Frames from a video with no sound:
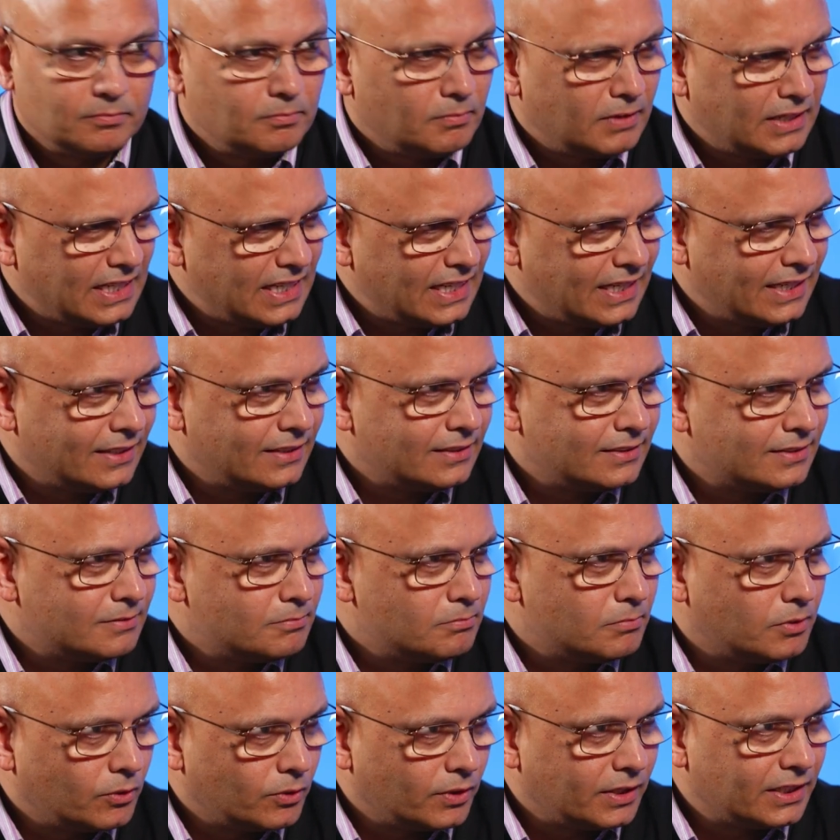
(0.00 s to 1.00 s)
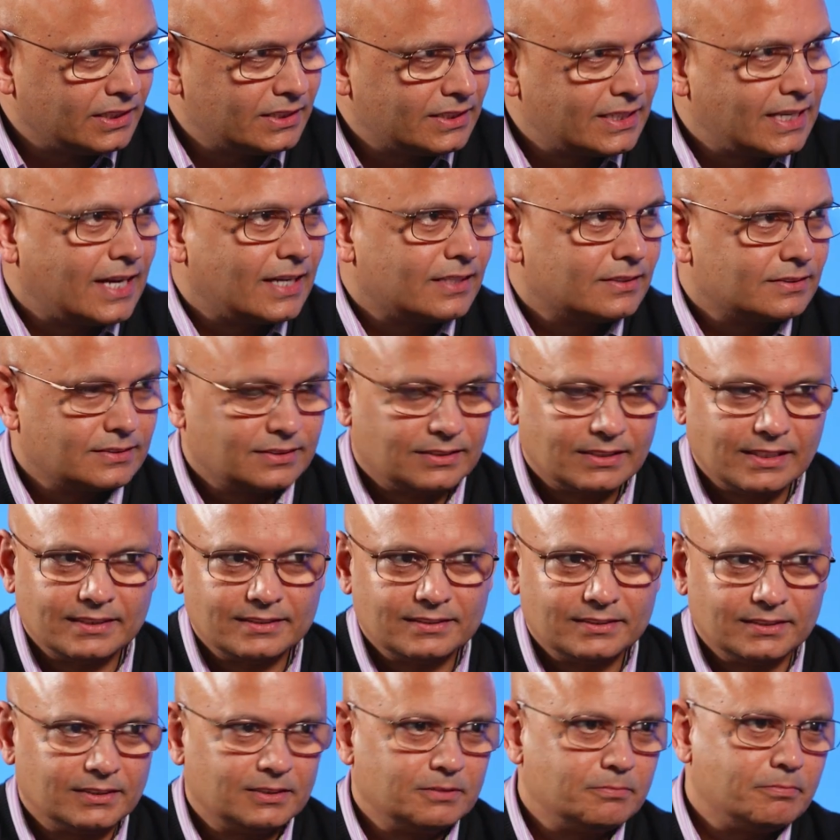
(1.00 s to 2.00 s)
mundane, boring tasks like
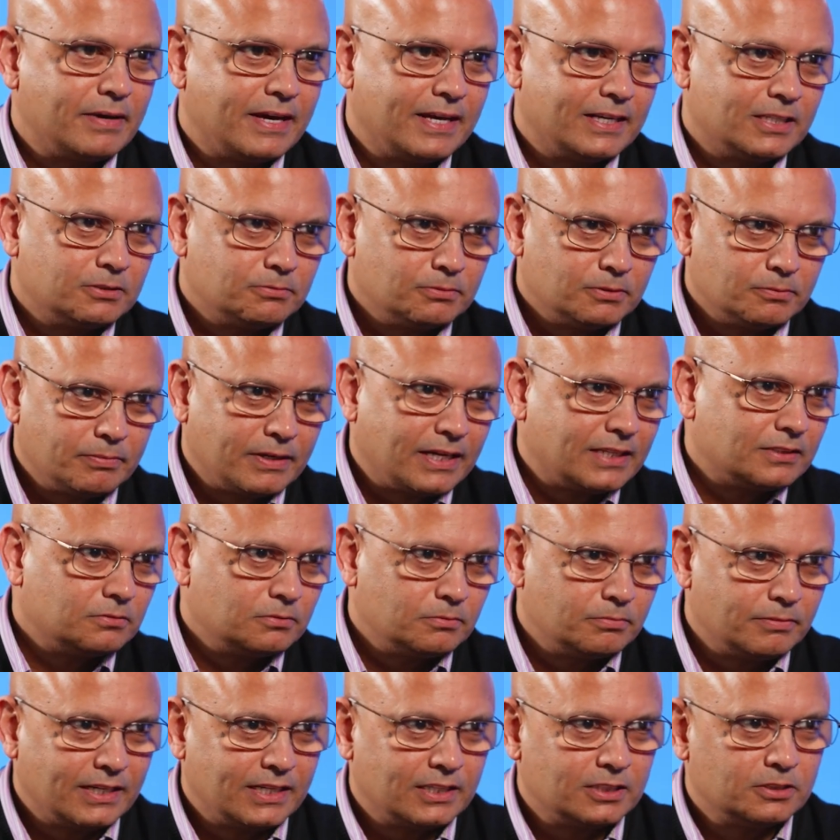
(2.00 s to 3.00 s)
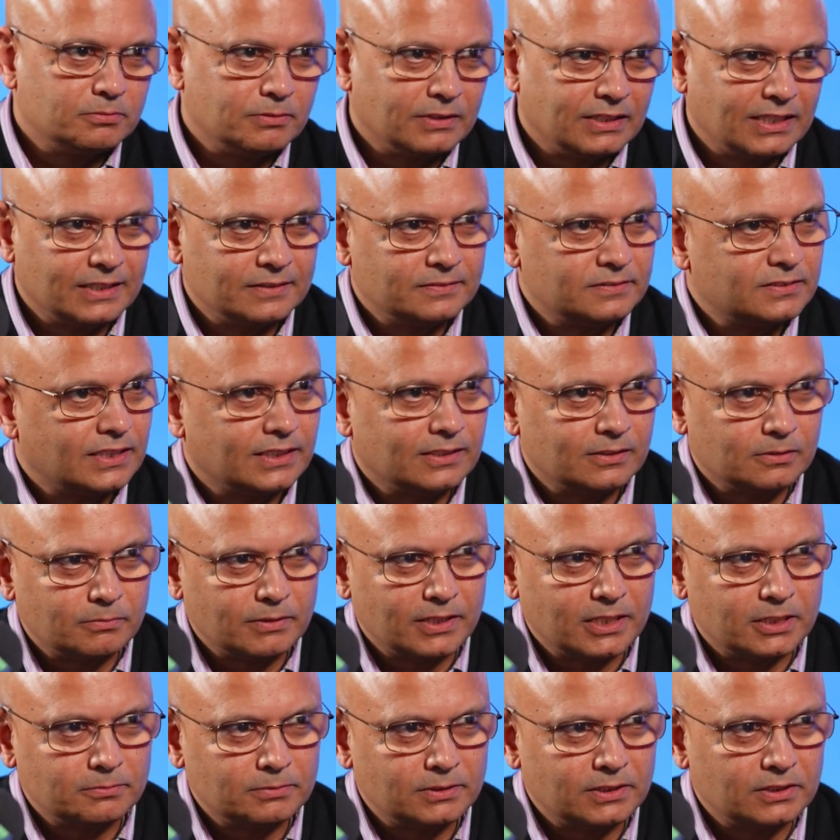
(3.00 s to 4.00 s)
cert management, password management, lifecycle
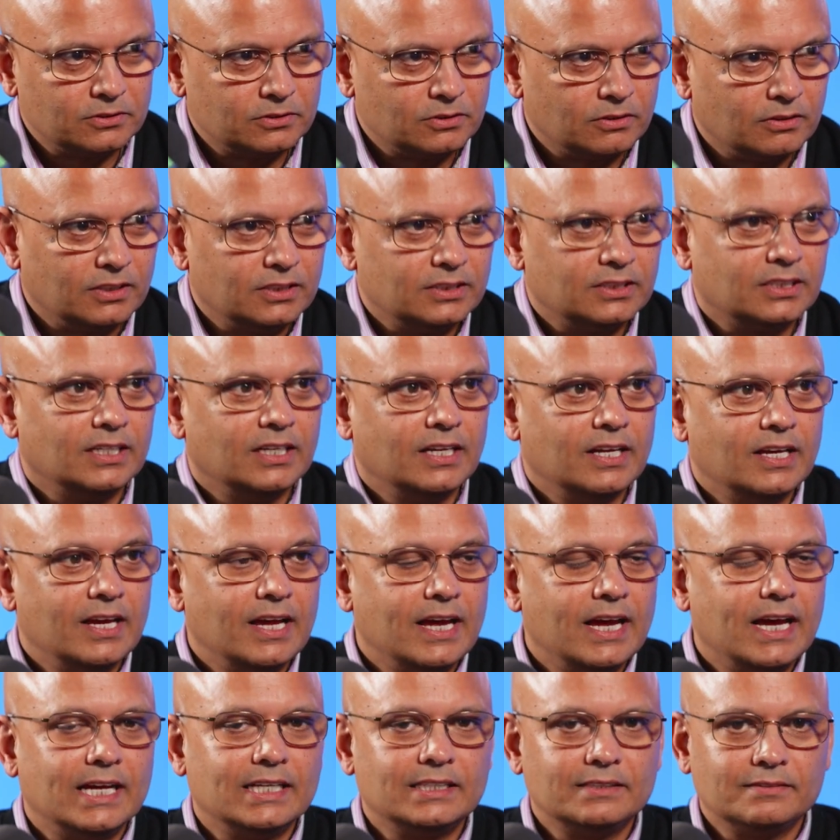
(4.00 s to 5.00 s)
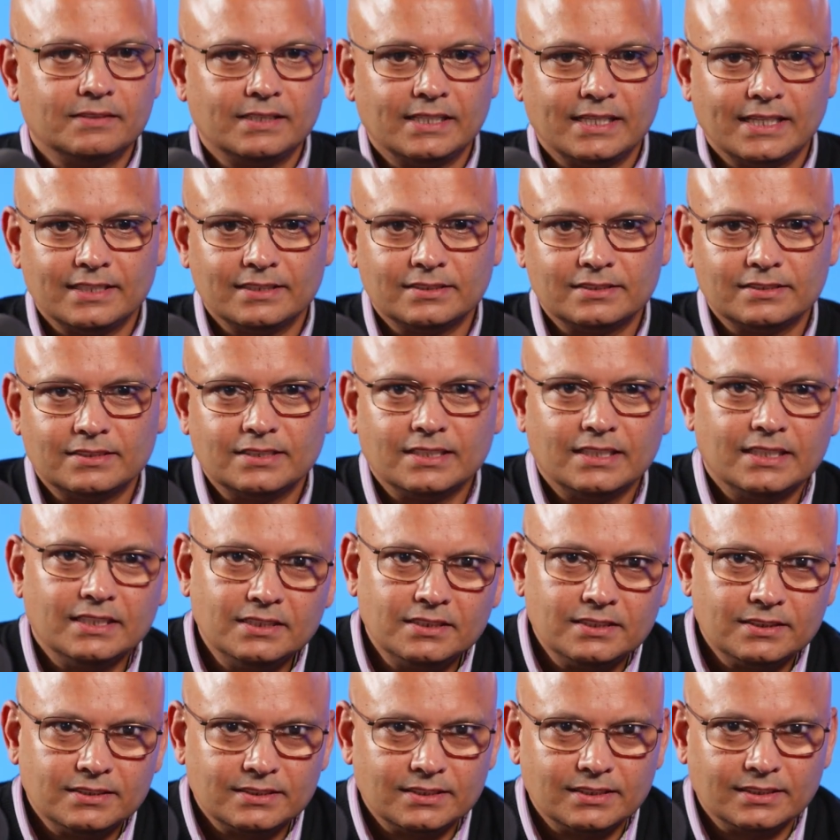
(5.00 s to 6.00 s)
management, and so on, as well as
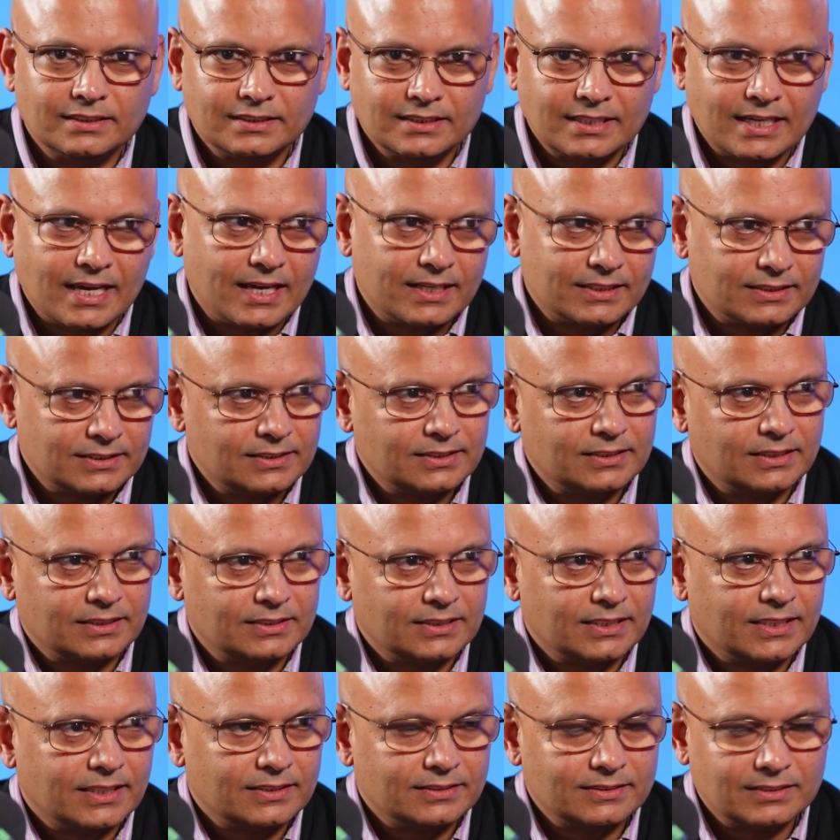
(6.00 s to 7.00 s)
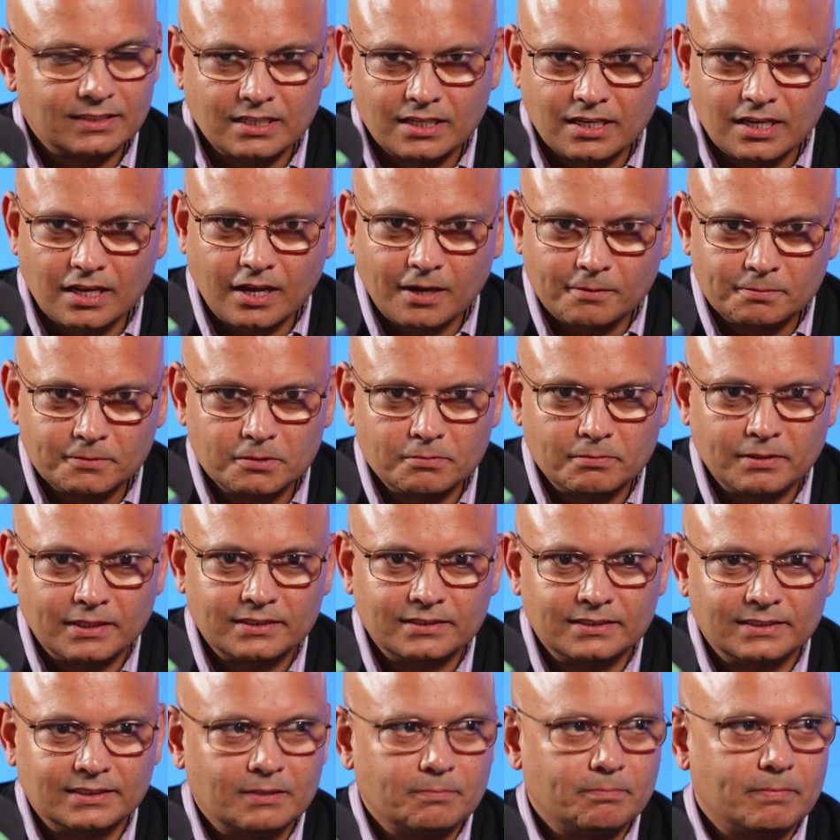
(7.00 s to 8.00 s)
interesting tasks such as
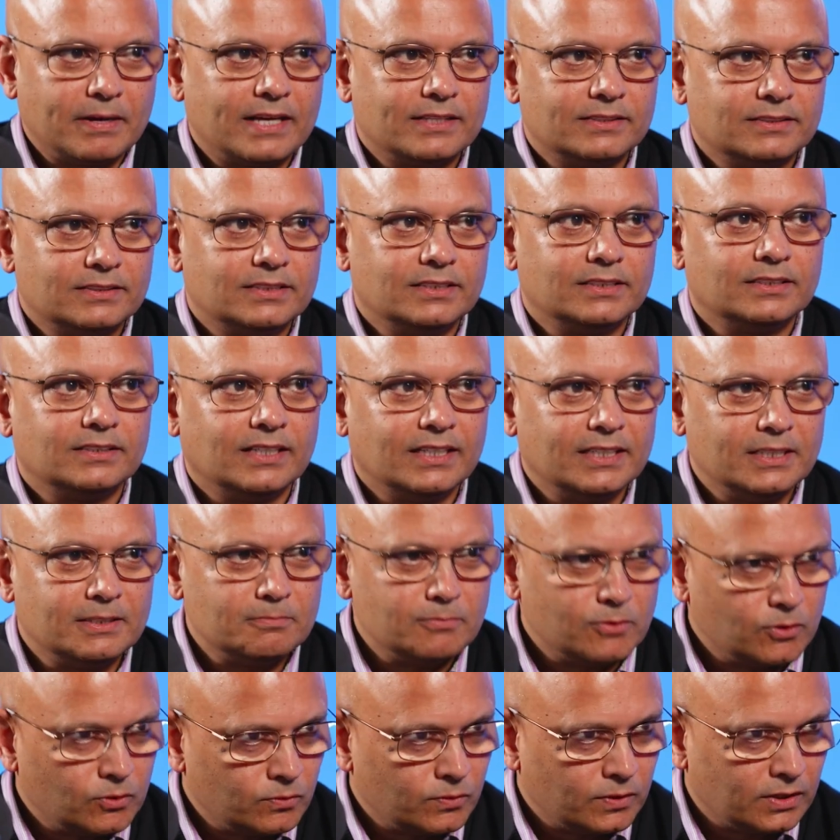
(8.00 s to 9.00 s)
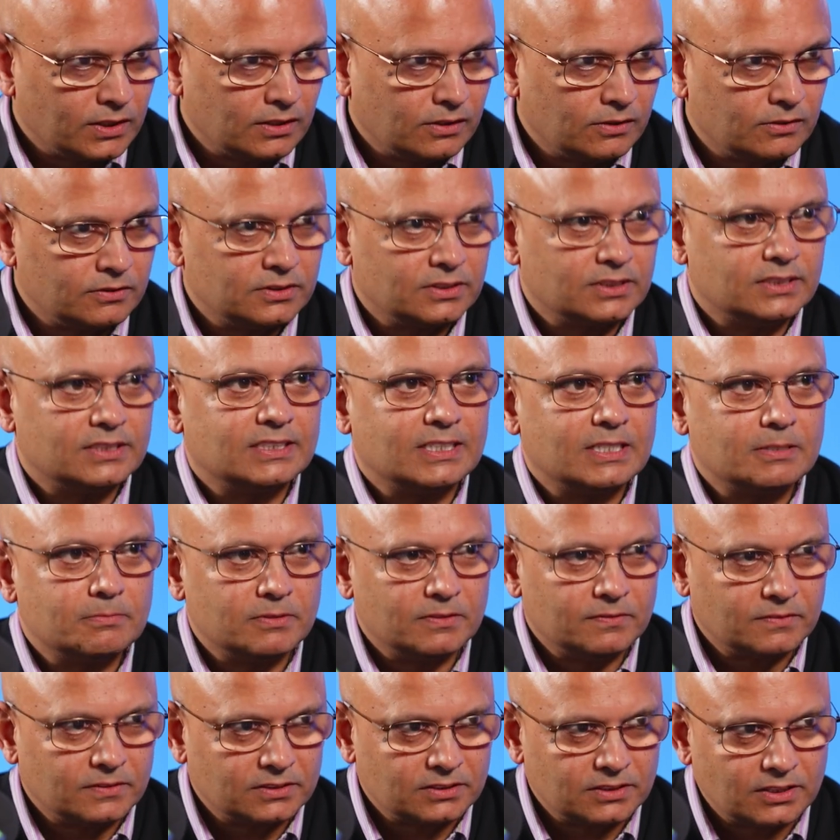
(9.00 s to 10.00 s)
optimizing capacity, running more workloads in the same
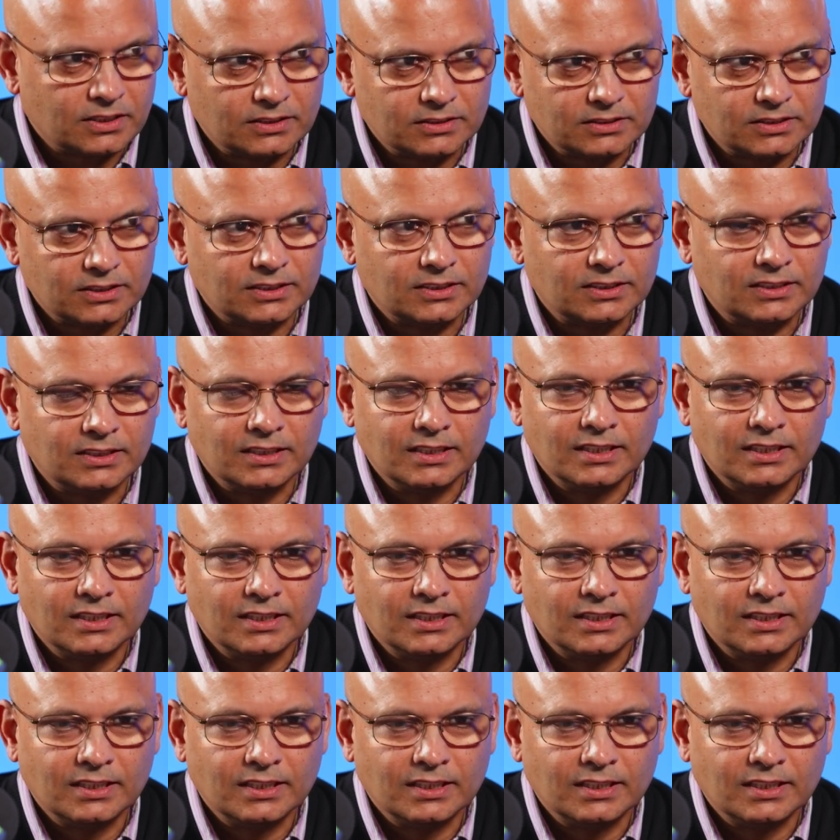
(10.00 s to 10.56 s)
infrastructure,